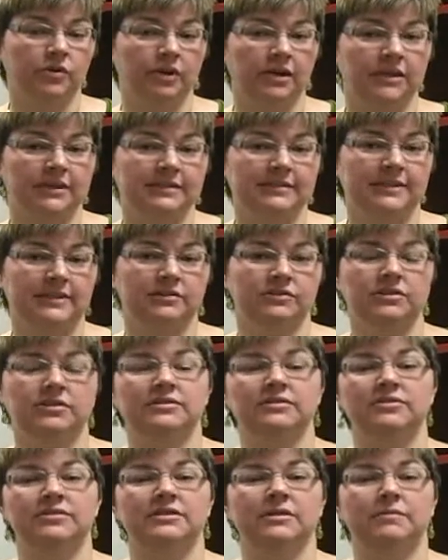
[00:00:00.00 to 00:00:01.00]

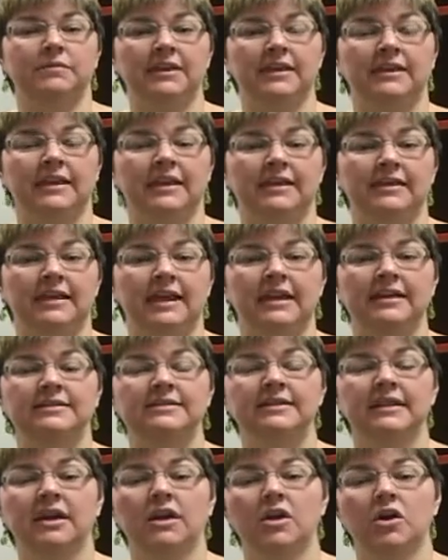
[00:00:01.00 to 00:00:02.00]
organizations or something like that,
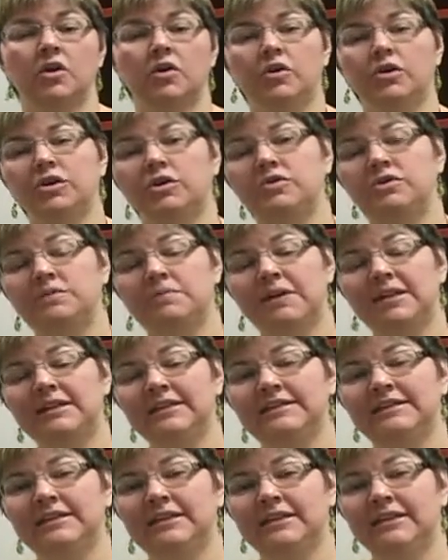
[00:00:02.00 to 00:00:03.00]
or you spend
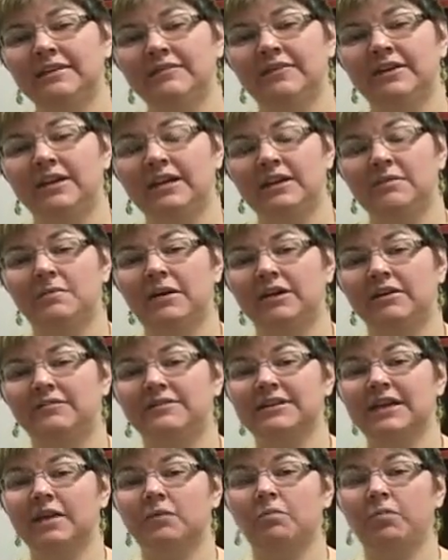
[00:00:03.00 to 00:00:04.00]
a significant amount
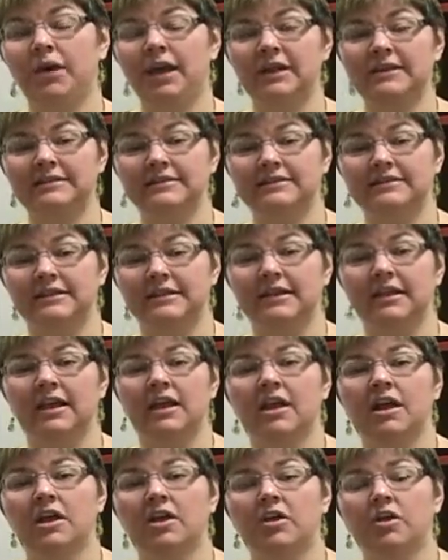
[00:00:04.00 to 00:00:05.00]
of time practicing,
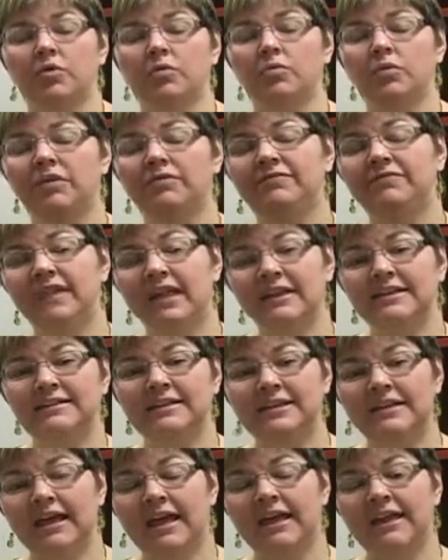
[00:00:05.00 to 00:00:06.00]

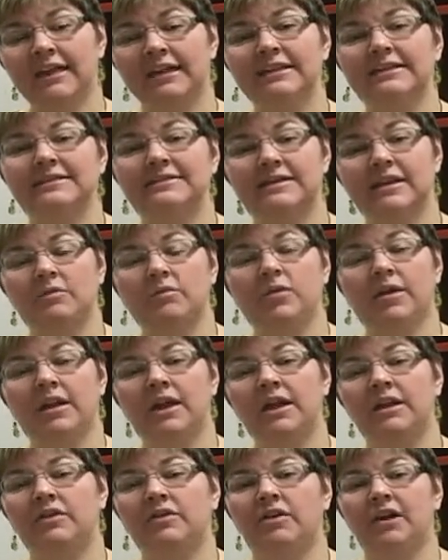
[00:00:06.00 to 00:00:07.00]
reflecting that in some
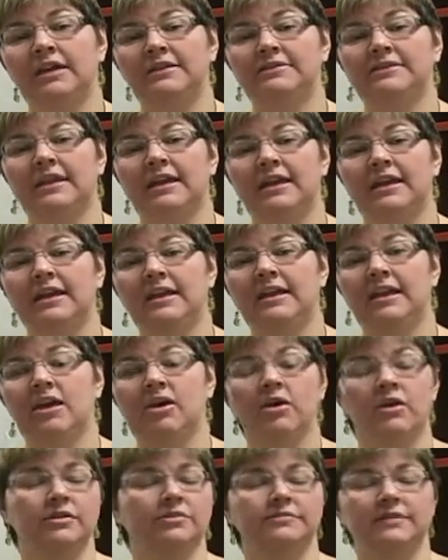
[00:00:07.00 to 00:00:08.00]
way on your essay
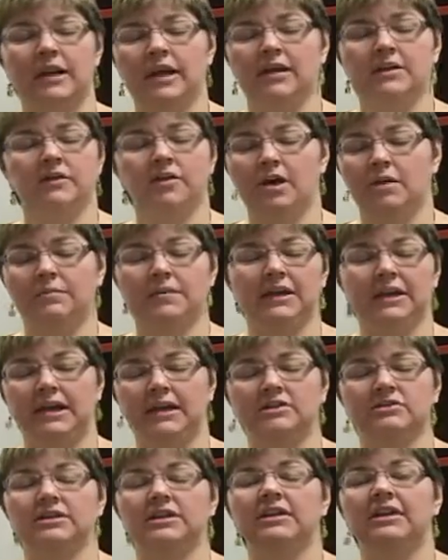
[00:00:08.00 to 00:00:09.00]
or on your
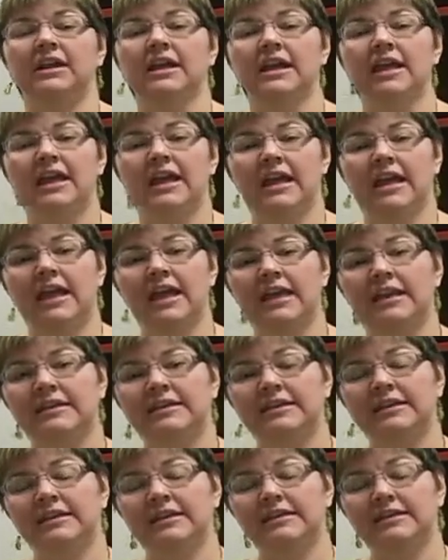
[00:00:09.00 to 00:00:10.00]
application and
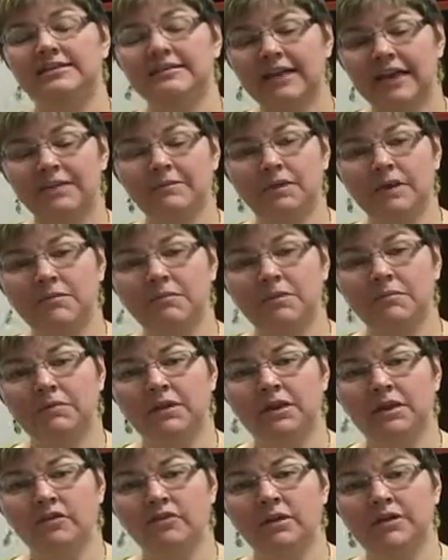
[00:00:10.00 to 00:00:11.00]
in the time
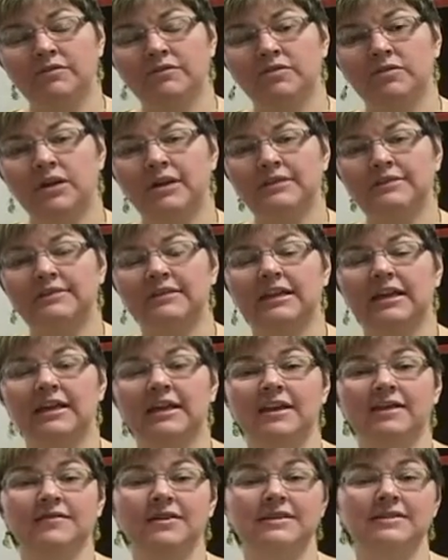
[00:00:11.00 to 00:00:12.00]
commitment you give to us
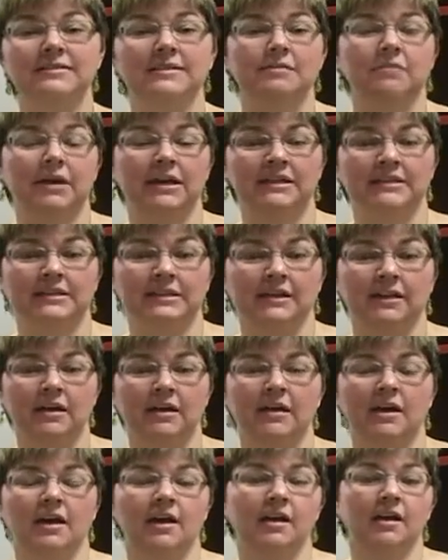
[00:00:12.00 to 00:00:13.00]
can give us some
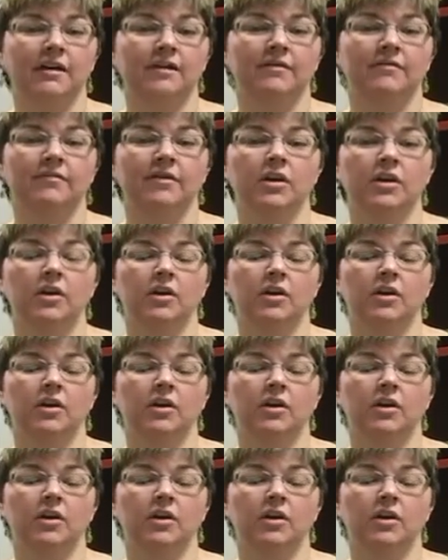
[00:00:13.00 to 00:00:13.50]
idea of